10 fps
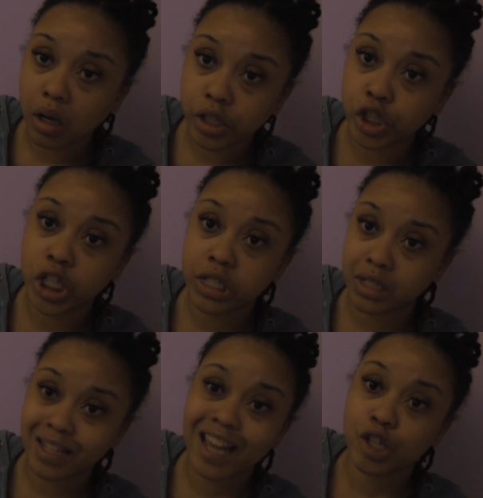
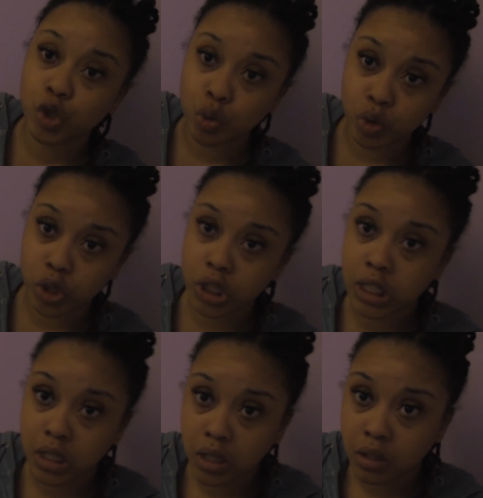Jesus,
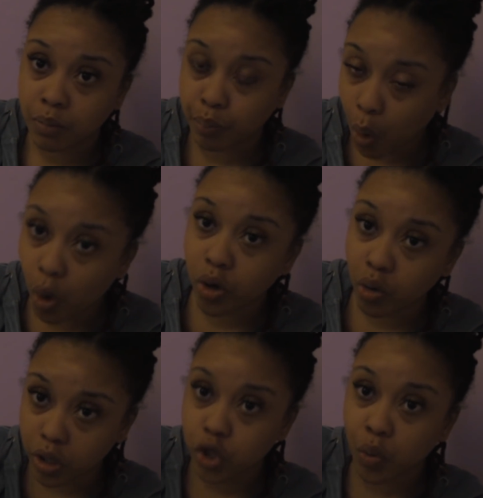born
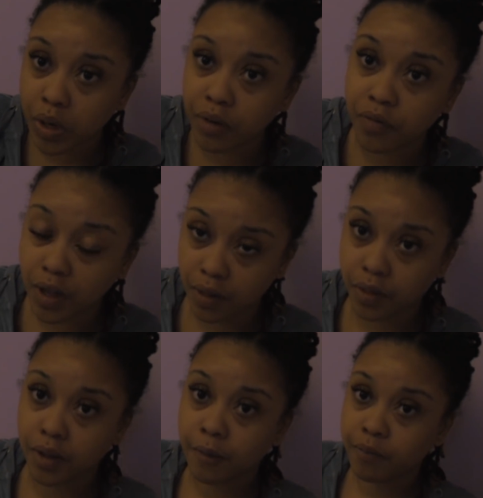on the
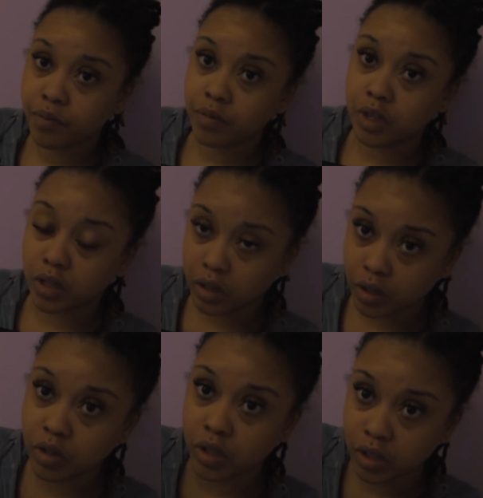25th,
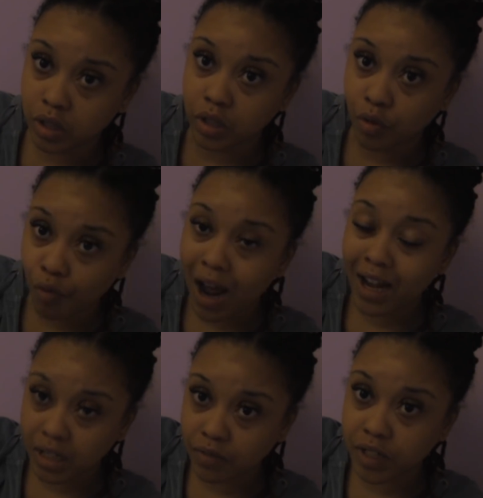the
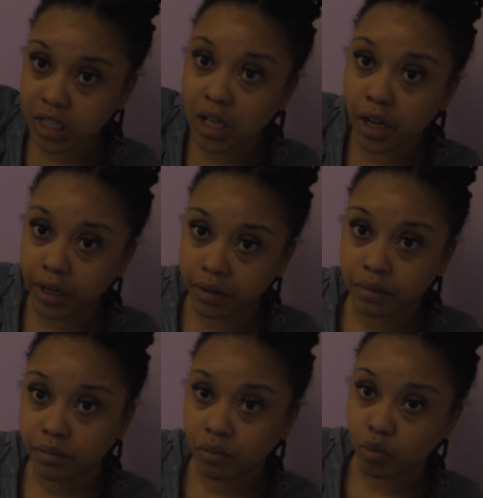rise of the sun,
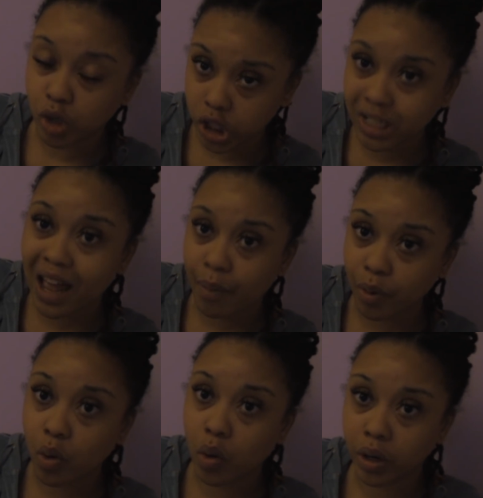which is
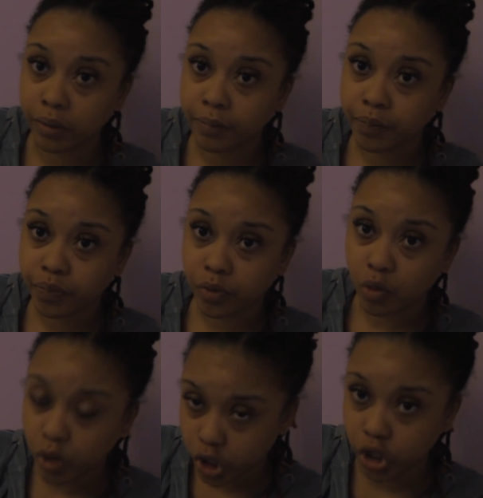Capricorn,
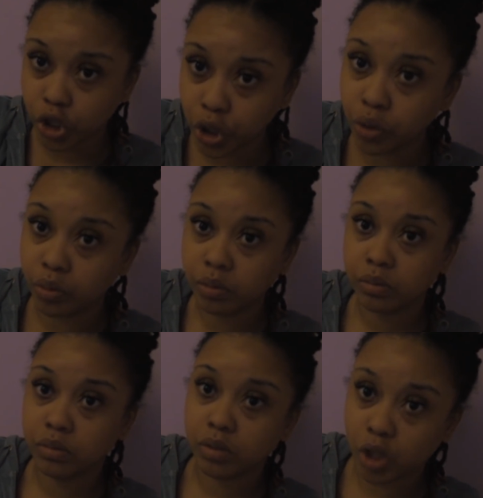which is you,
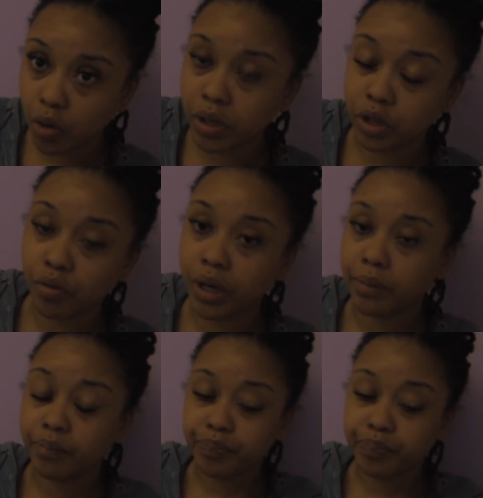33.